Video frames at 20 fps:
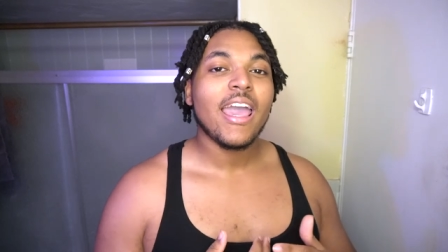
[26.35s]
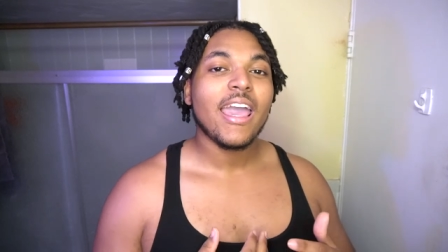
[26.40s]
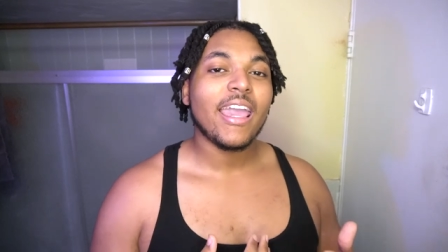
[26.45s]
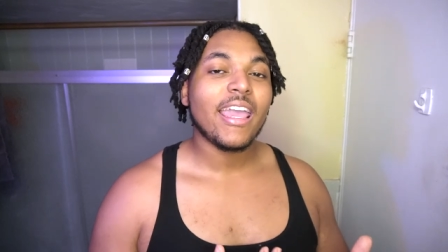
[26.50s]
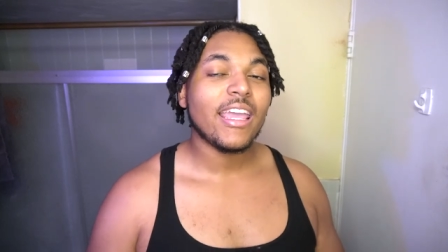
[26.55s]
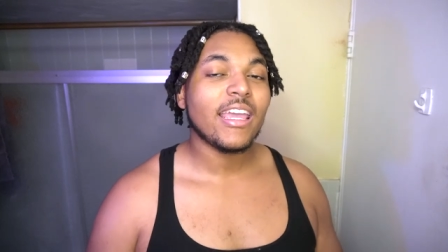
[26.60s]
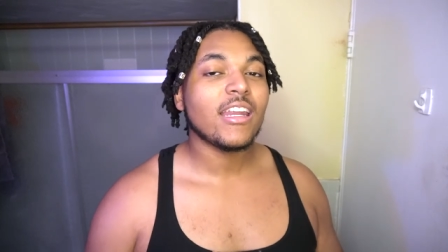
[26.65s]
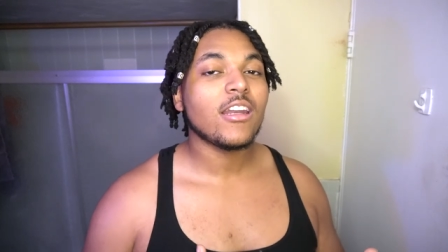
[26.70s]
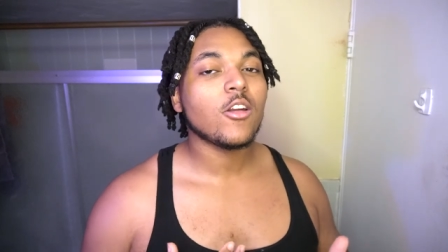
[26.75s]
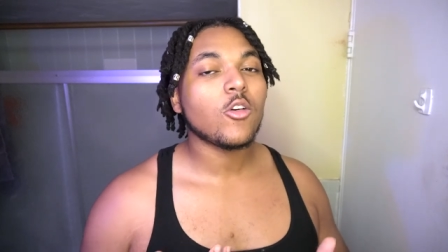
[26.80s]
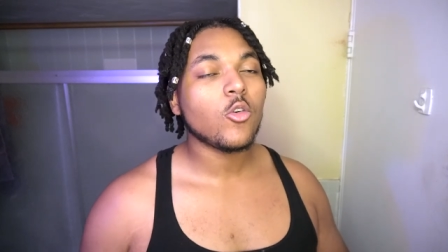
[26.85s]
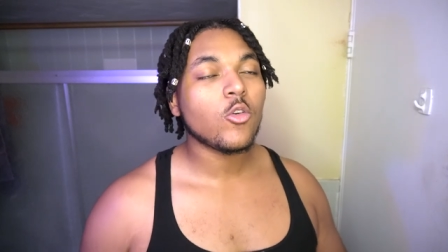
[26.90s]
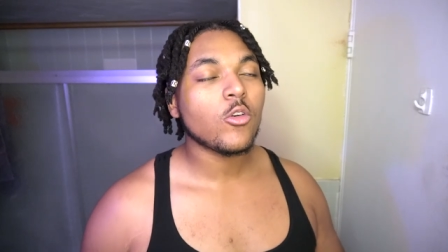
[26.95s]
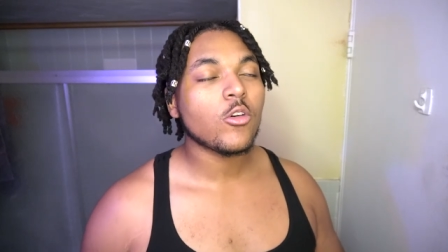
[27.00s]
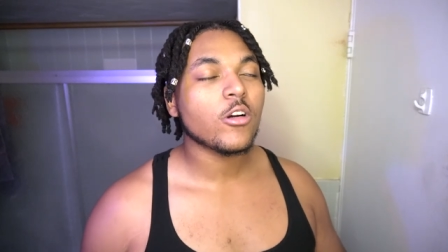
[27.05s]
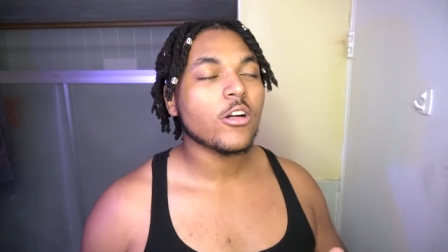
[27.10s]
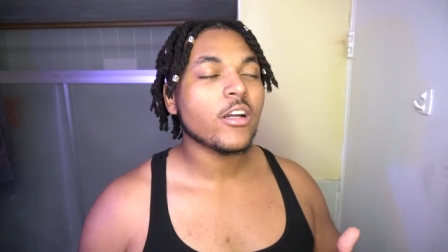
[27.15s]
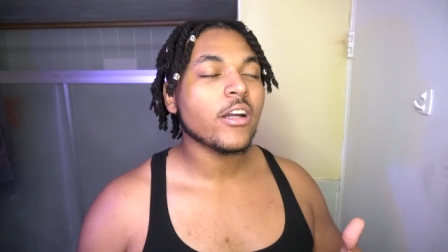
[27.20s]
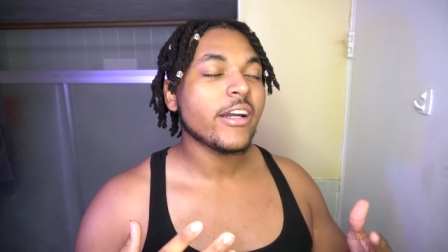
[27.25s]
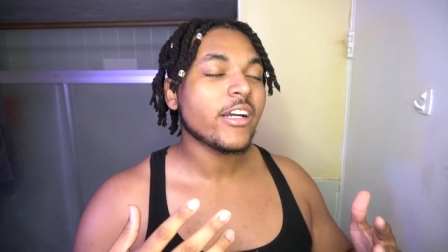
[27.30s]
and
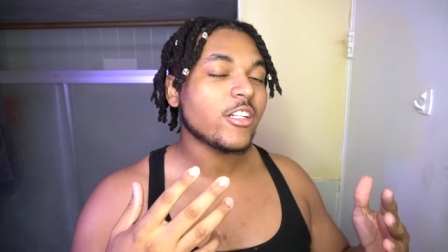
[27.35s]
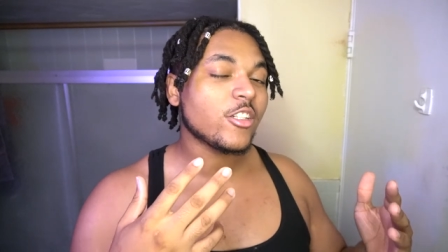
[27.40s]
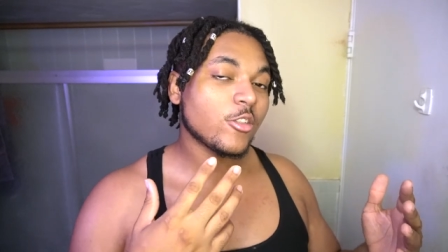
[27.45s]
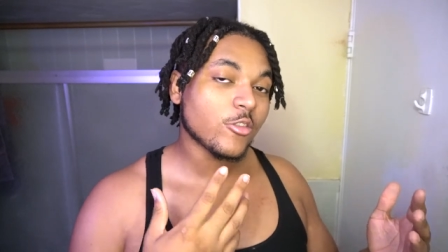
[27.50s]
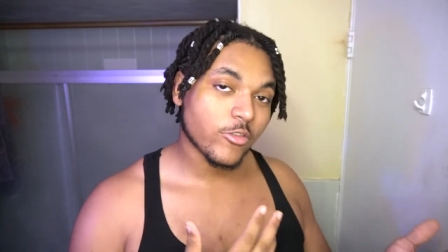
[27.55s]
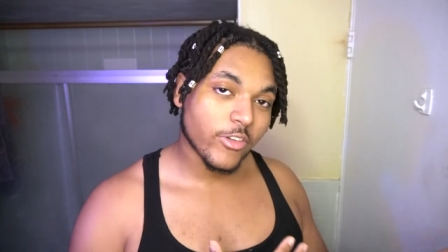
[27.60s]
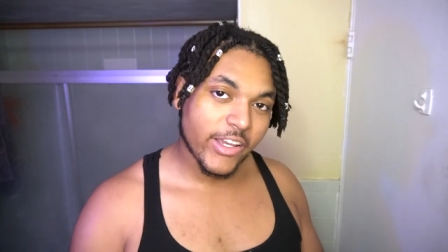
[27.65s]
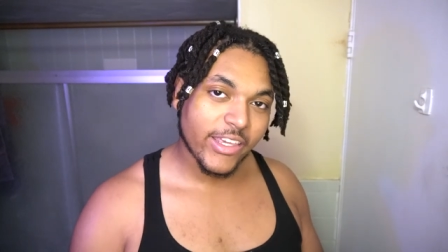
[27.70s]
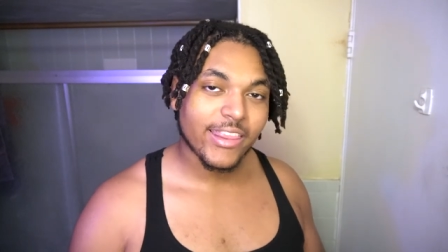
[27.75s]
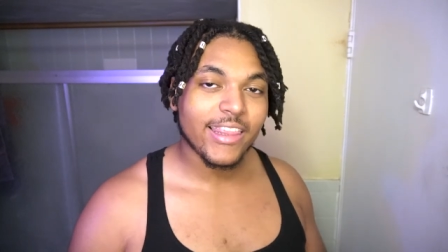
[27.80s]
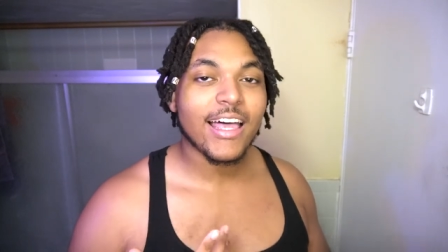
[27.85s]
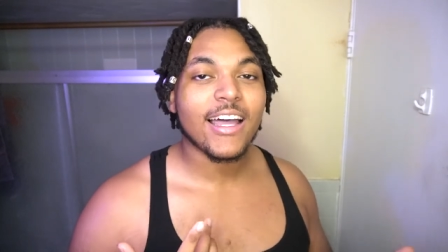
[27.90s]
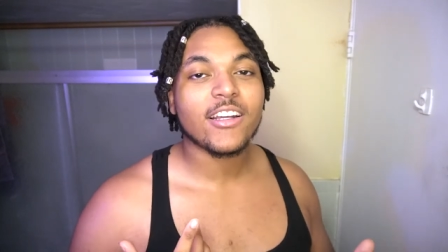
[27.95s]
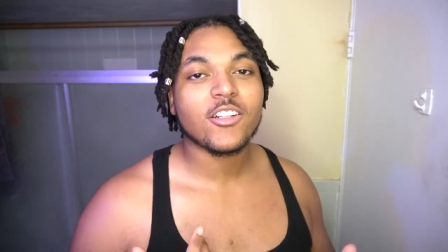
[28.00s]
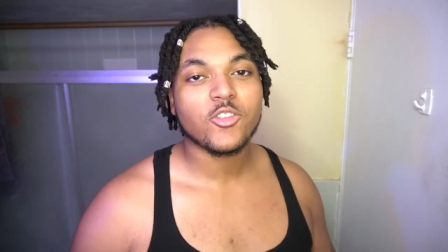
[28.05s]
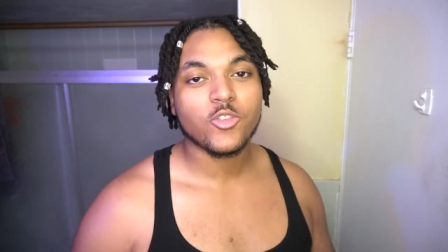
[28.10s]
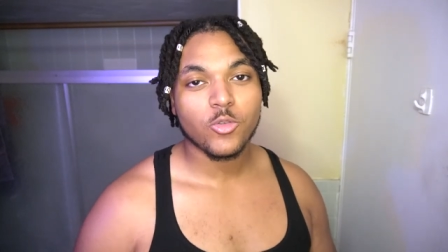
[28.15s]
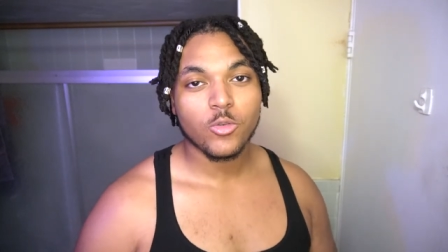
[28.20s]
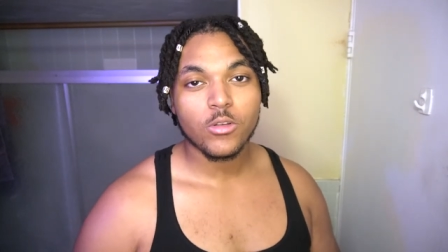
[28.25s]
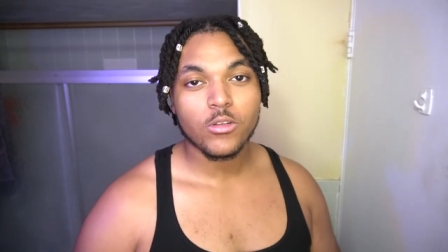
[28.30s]
or
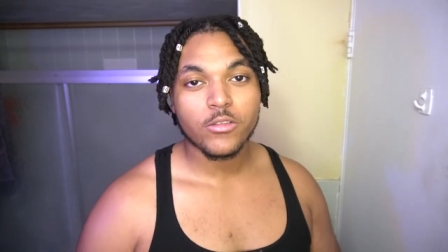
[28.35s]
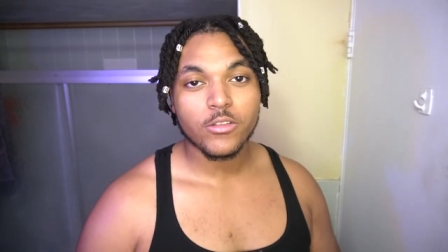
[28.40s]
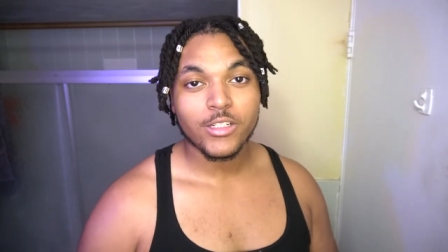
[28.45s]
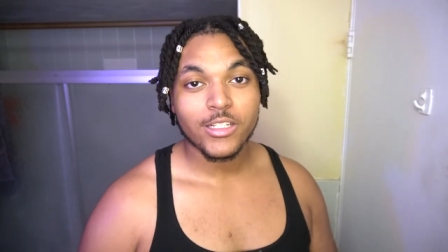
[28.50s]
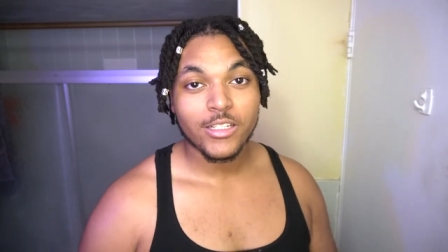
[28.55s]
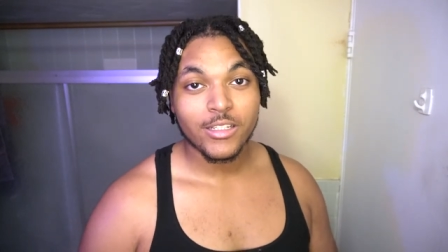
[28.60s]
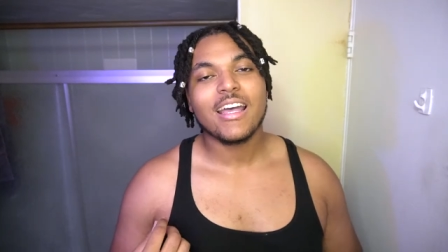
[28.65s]
dreadlock jewelry.